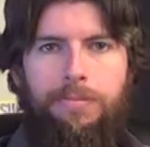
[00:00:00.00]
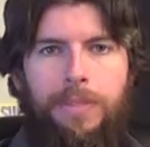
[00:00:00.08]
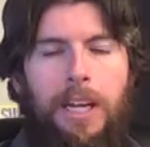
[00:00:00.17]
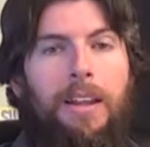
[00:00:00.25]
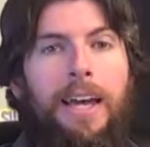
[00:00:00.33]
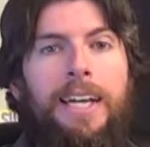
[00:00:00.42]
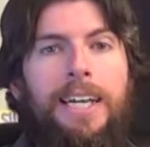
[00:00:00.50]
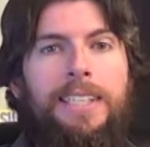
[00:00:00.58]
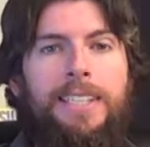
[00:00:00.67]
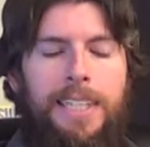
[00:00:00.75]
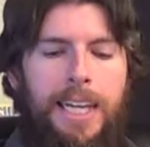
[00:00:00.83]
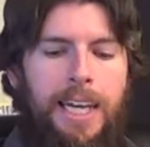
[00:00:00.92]
Now, like I
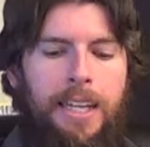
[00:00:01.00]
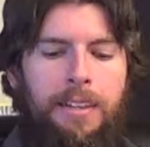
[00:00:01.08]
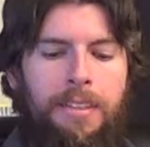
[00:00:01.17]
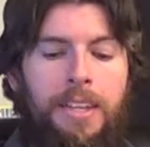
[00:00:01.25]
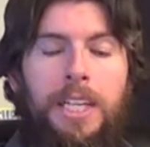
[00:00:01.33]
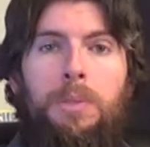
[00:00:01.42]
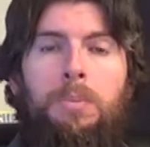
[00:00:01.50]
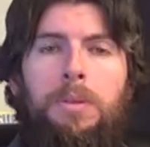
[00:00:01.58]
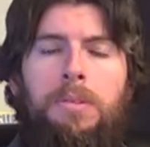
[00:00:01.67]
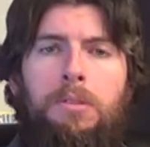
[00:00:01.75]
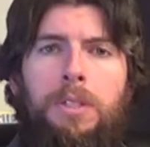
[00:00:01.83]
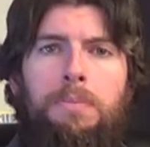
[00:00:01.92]
said, this
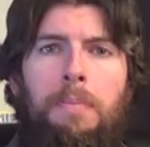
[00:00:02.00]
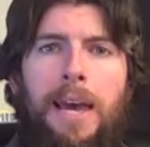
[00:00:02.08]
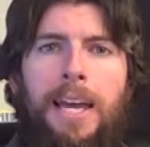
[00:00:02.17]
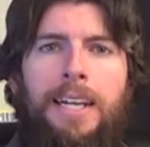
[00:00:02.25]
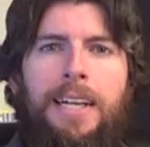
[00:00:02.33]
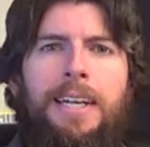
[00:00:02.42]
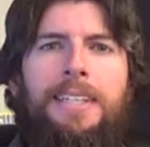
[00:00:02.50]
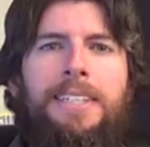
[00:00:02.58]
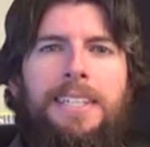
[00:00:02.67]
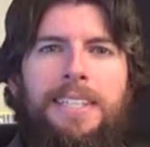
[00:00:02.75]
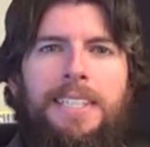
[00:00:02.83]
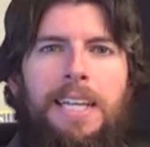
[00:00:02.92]
movie was made in
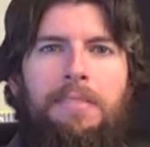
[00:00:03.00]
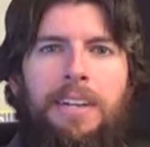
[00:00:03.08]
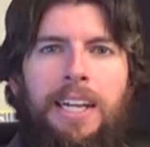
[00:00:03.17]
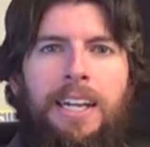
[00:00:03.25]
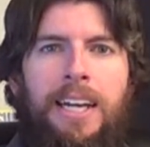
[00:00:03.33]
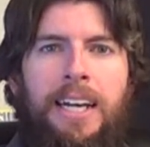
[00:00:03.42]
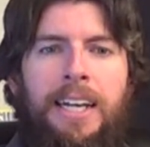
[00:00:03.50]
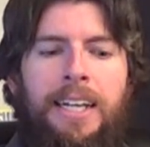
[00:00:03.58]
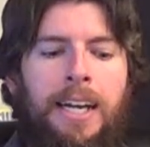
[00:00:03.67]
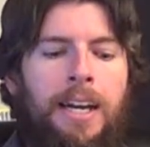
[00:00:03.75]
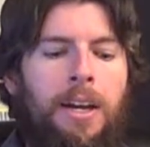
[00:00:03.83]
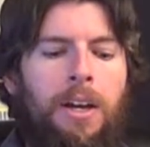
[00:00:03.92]
1979